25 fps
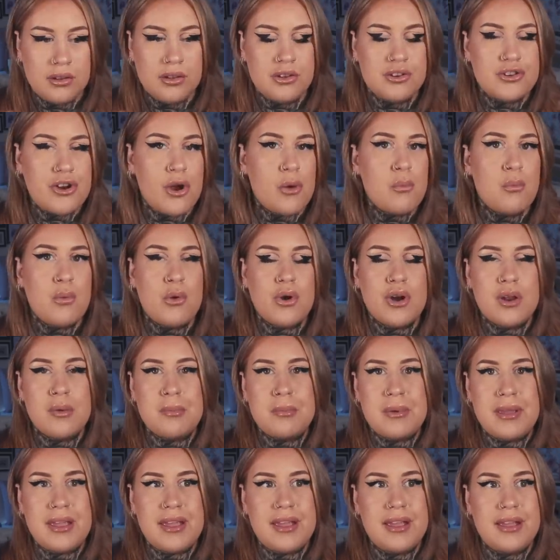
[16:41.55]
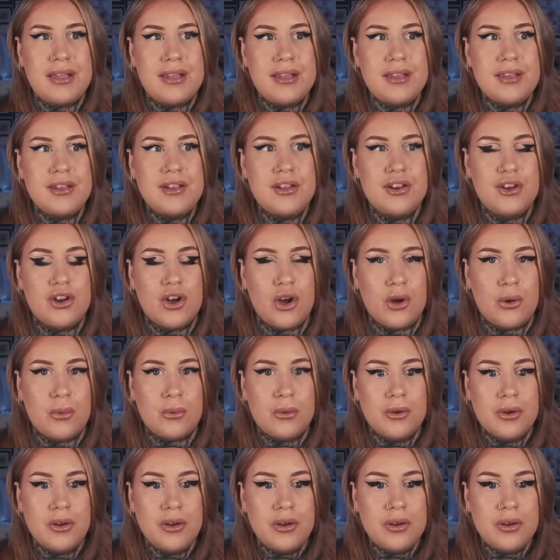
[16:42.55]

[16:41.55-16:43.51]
You don't want to be, you know,